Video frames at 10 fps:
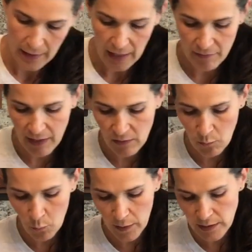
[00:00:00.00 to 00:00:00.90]
And then
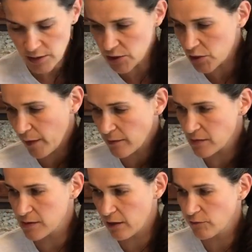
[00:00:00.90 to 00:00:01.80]
1 to 2
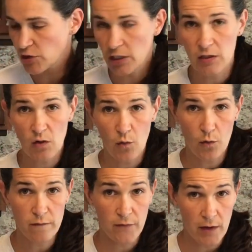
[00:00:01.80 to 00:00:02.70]
ounces of gin
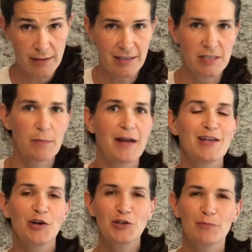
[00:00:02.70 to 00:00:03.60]
or vodka,
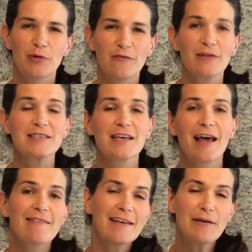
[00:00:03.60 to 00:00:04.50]
depending on your preference. And
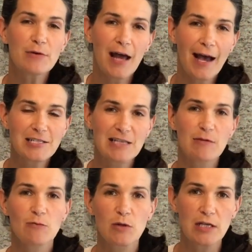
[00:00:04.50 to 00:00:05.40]
I think it would actually
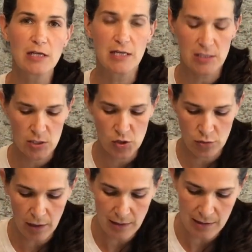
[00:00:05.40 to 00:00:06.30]
be really neat to
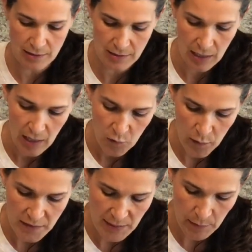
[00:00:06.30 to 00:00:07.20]
try this
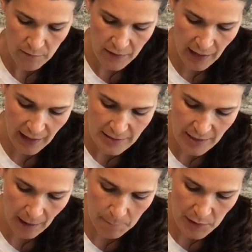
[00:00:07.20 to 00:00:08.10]
with some of
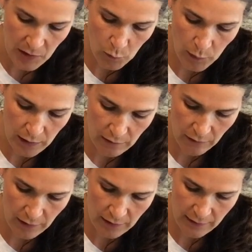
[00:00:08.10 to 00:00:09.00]
that Pink Whitney
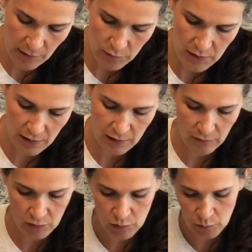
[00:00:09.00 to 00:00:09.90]
vodka. That would be kind of
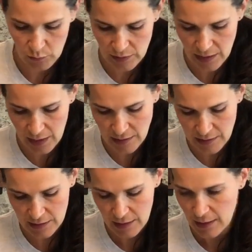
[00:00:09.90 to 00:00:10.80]
a cool
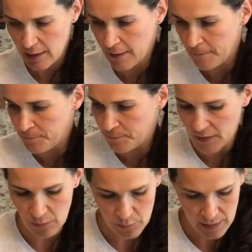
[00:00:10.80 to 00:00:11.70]
taste.
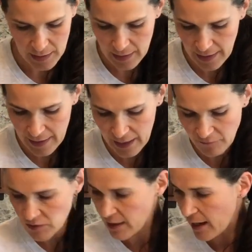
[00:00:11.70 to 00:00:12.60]
Okay, and
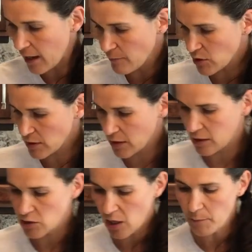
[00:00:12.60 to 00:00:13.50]
after that, I'm just
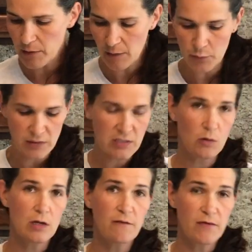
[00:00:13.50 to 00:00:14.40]
gonna top it up with
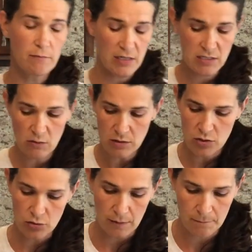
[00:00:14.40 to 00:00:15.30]
soda from my soda
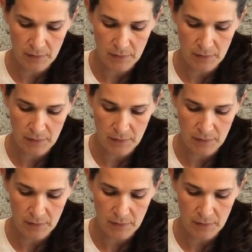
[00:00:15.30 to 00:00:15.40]
stream.